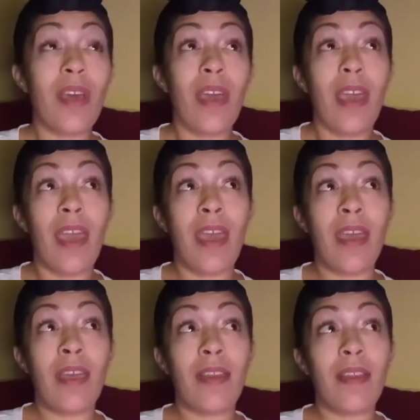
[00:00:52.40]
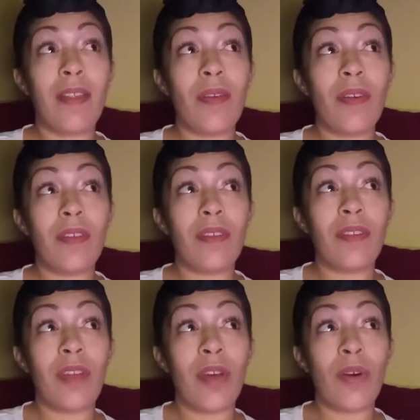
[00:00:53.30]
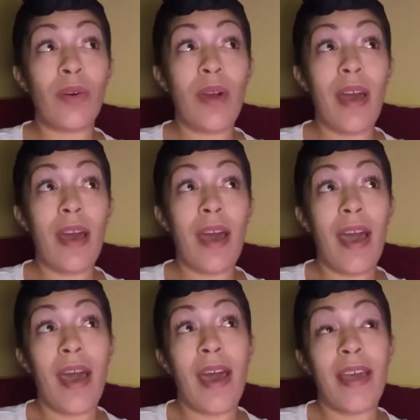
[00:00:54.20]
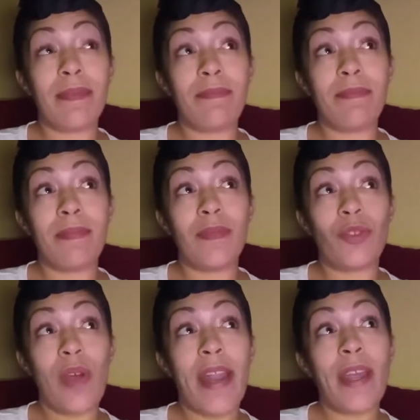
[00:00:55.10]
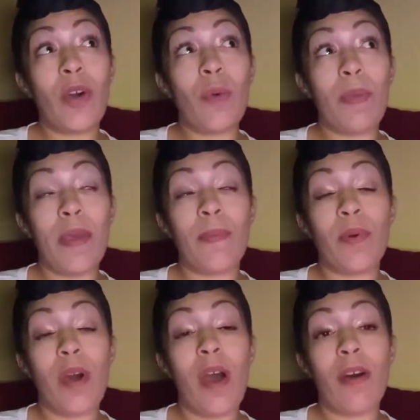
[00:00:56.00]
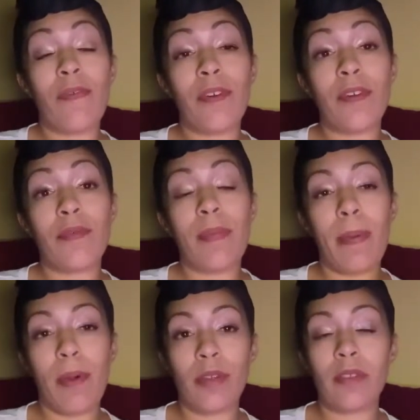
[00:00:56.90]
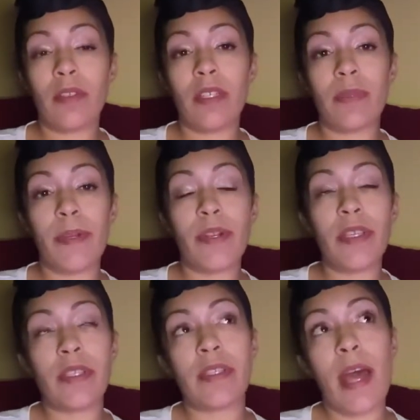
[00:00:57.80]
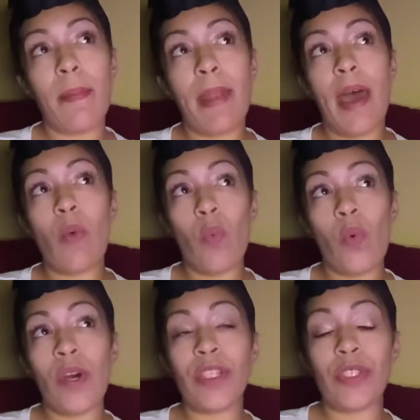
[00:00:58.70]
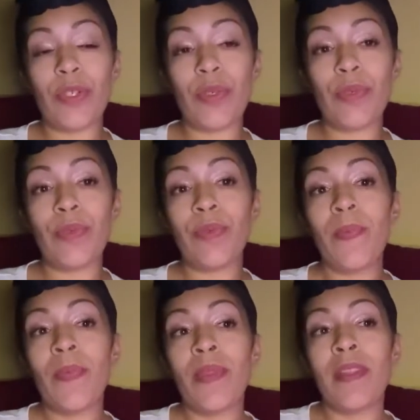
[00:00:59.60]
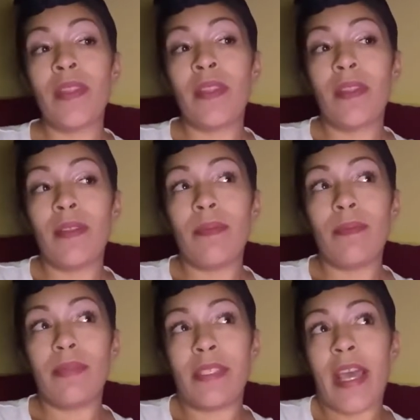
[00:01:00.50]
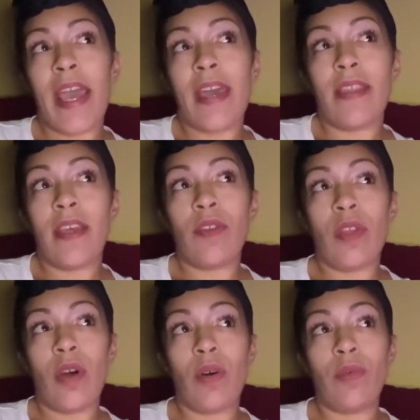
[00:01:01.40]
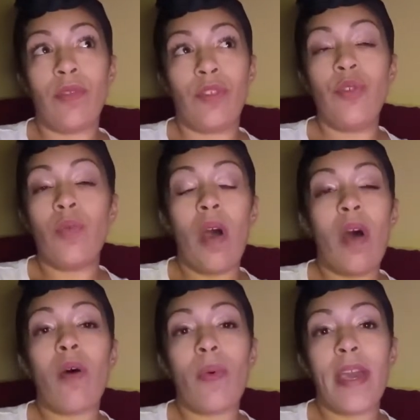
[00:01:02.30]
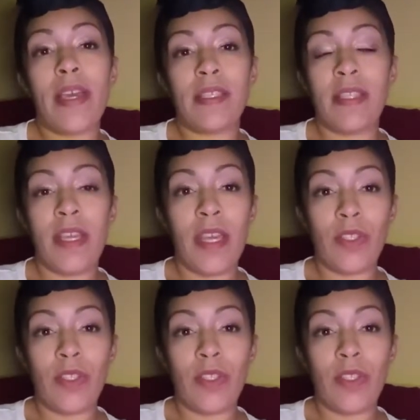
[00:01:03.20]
And, you know, I try to help people off of my personal experiences. I'm not one to say that, you always need